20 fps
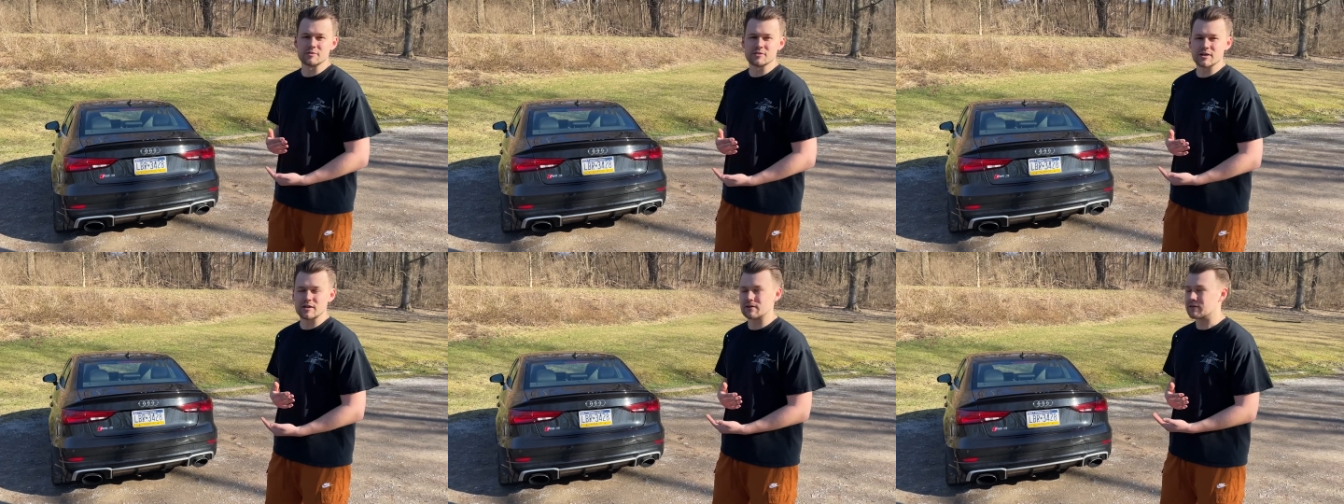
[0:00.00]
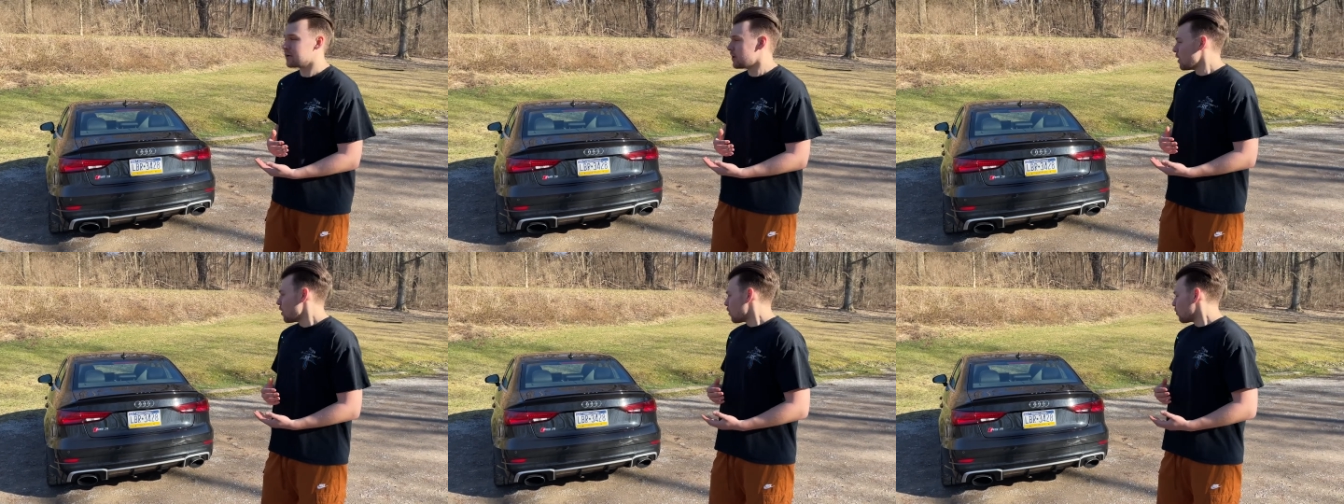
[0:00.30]

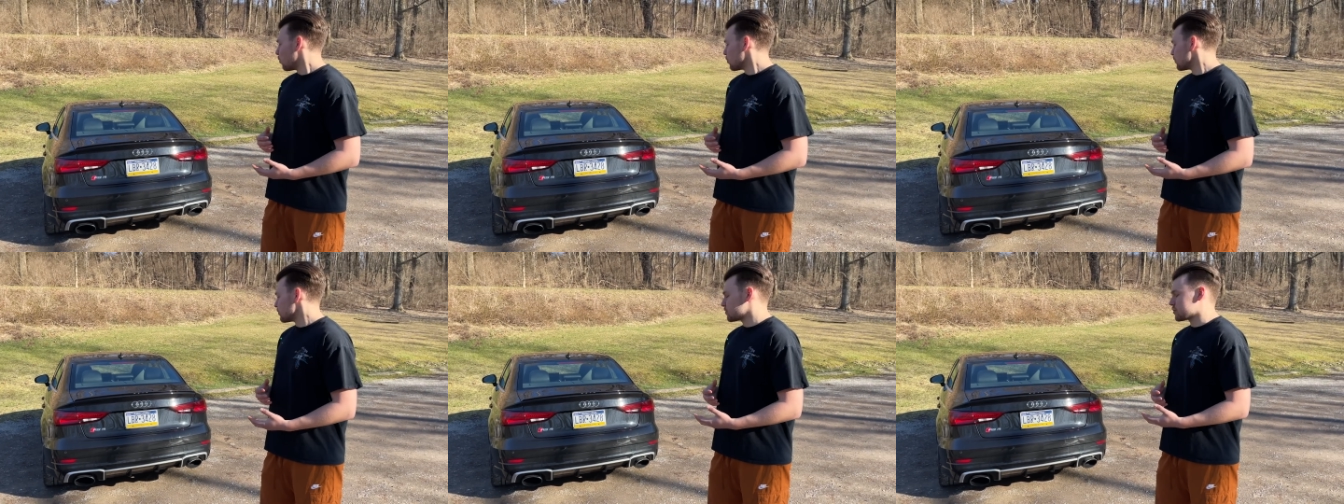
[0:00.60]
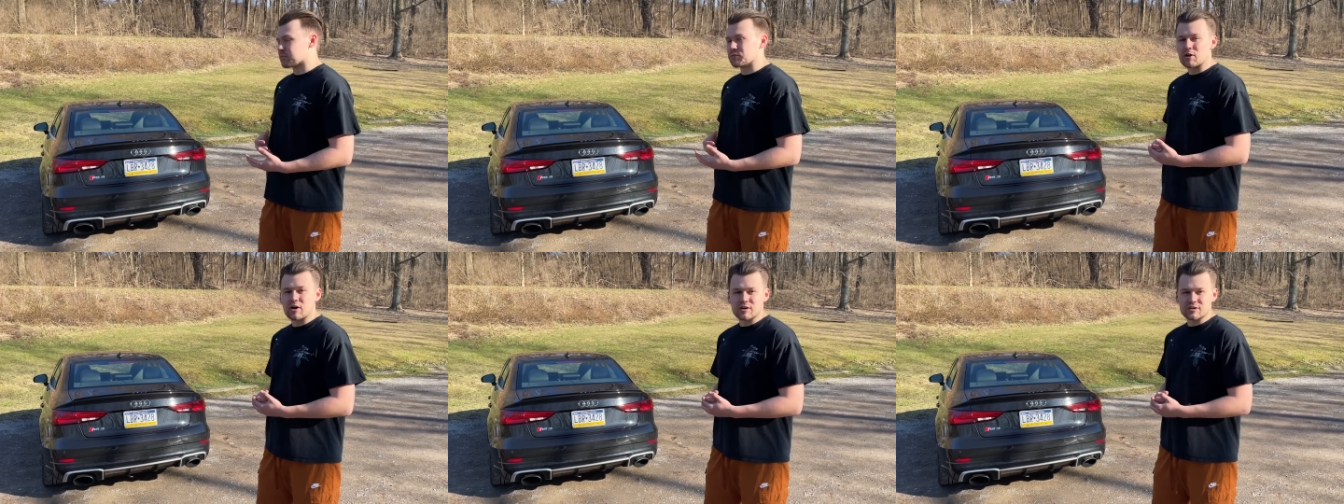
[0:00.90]
So we'll do
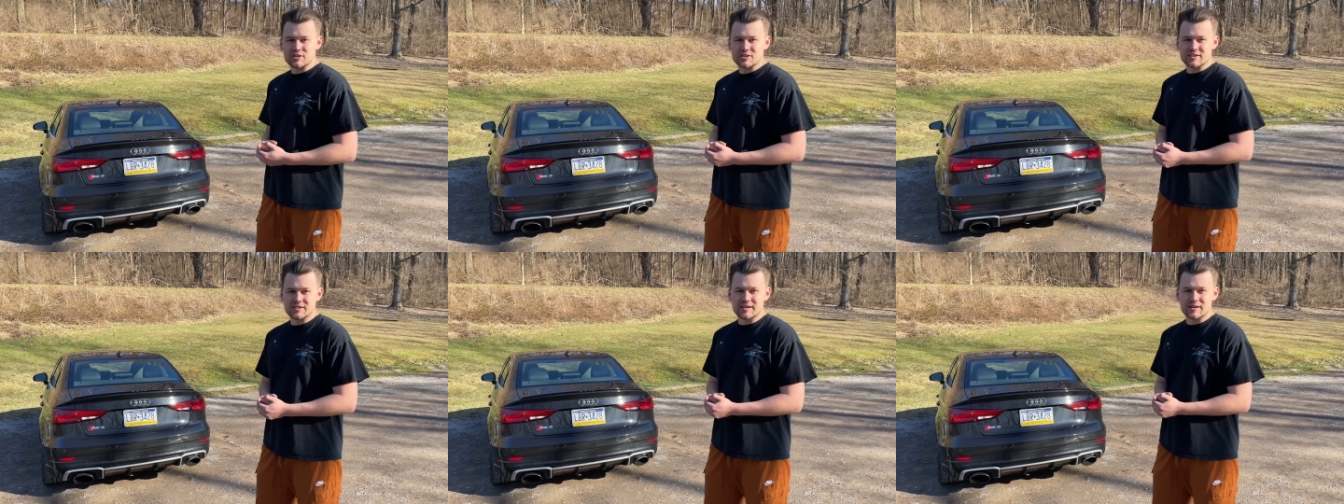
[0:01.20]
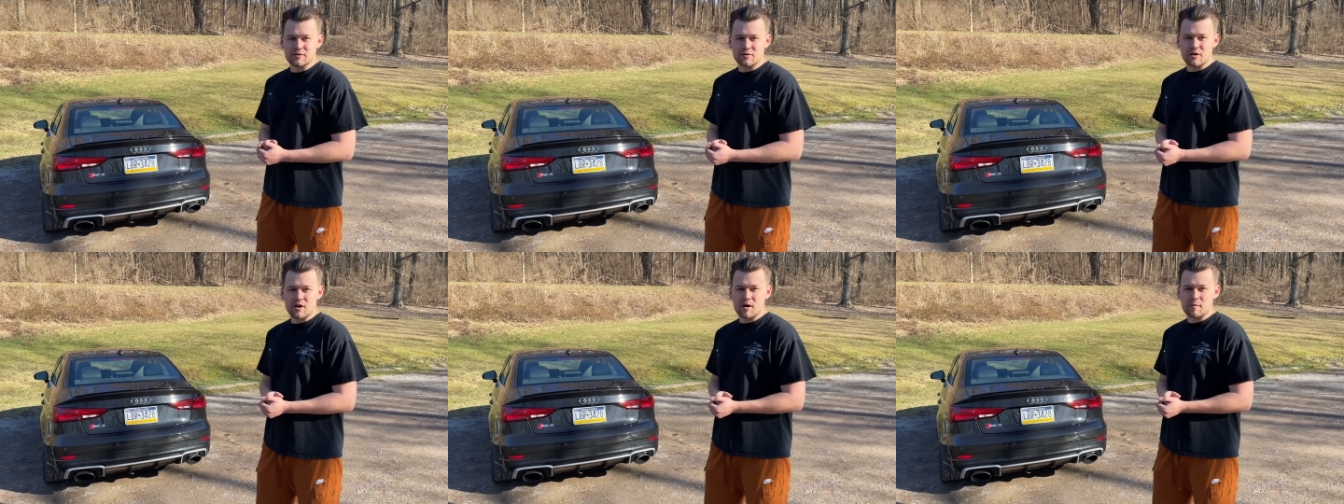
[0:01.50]
some launches
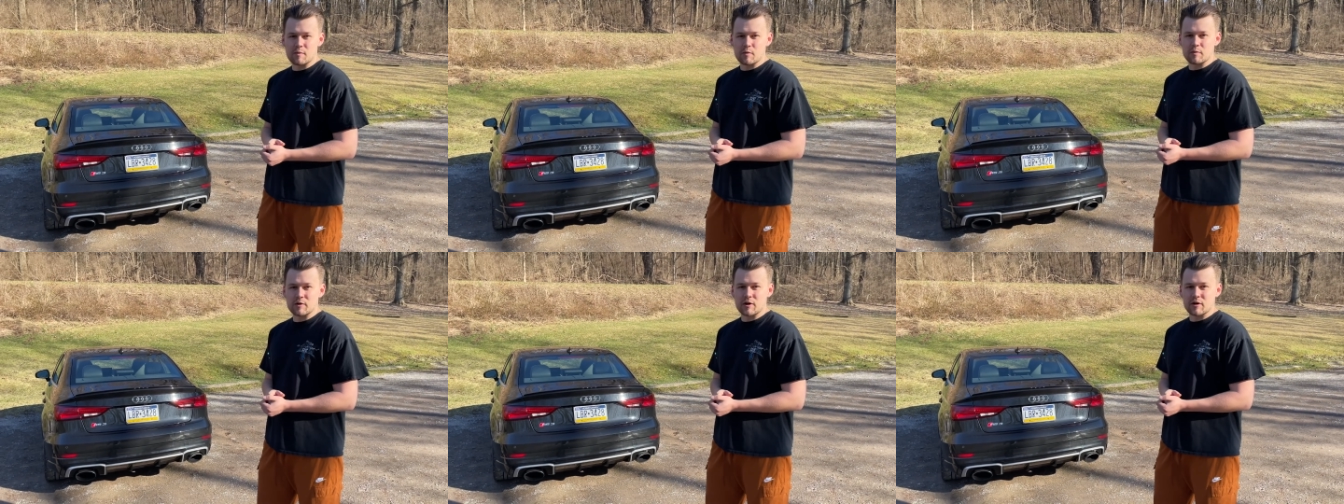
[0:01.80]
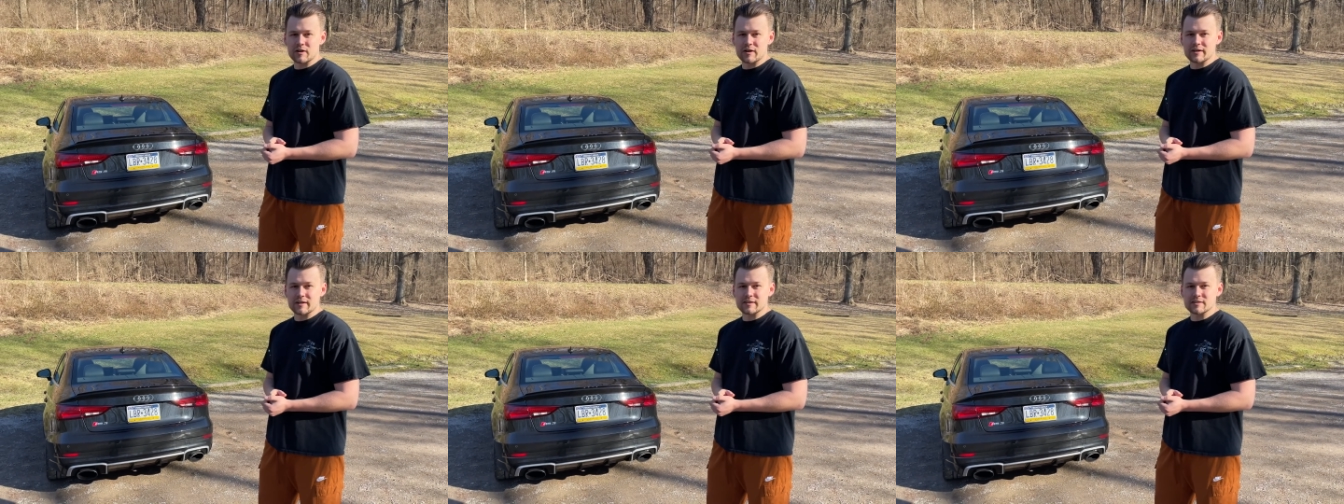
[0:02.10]
later on, but we
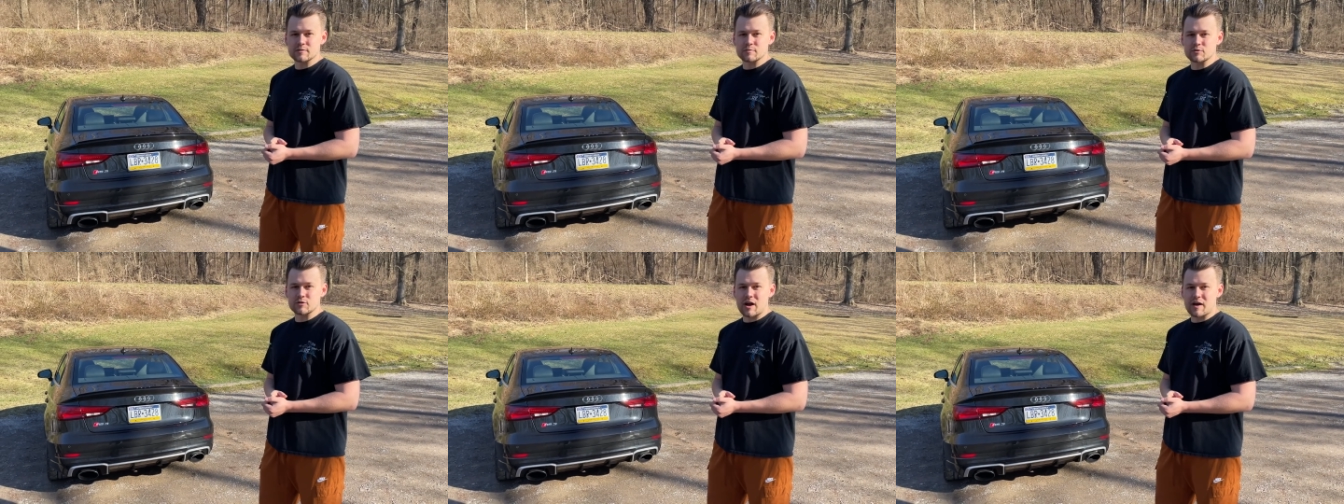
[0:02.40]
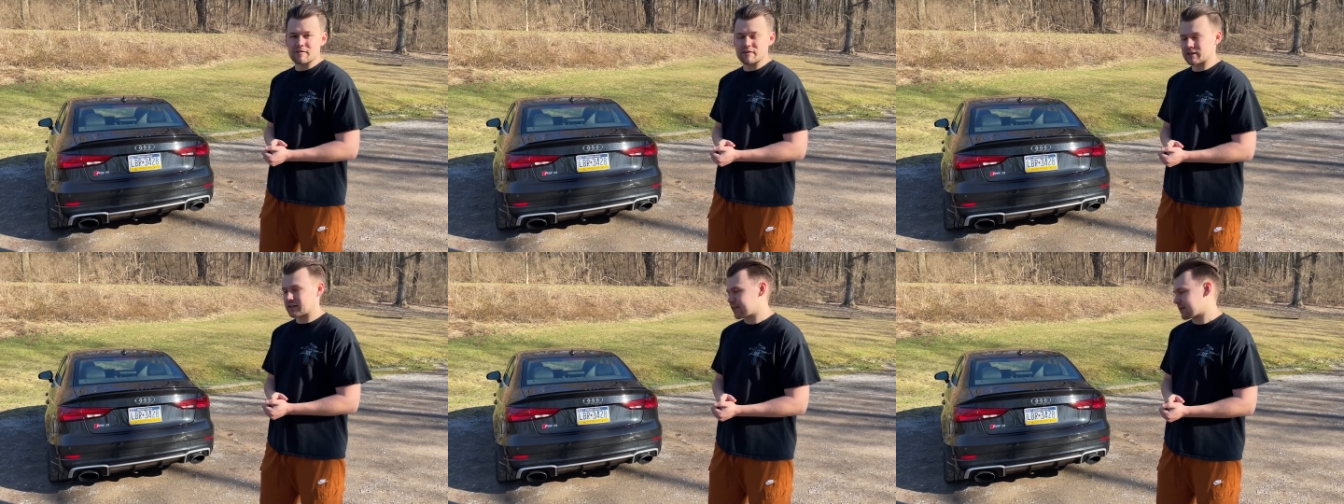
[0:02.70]
are going to get some
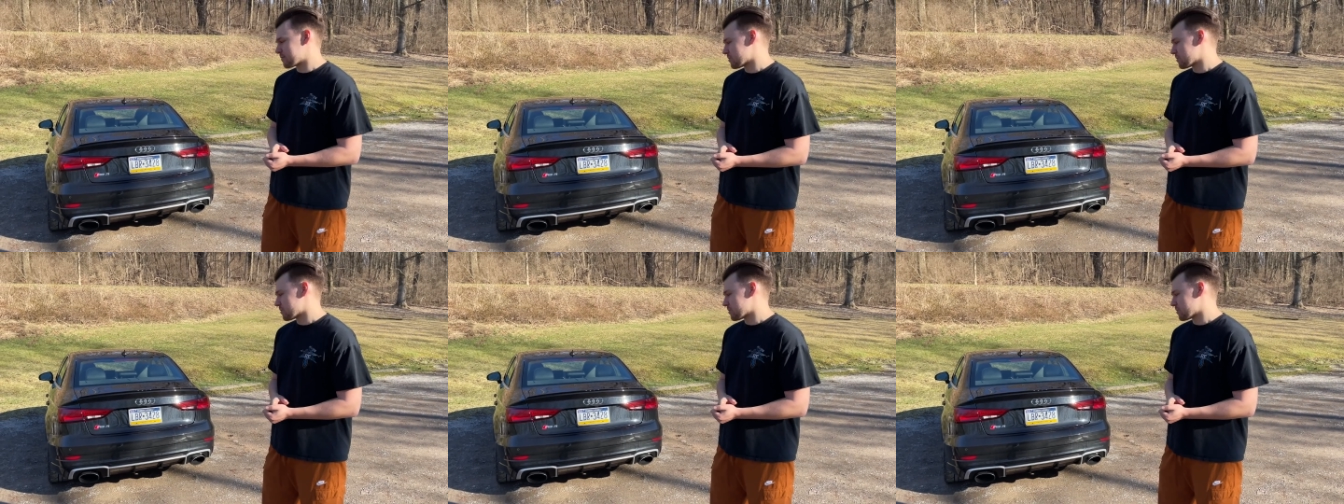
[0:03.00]
driving clips,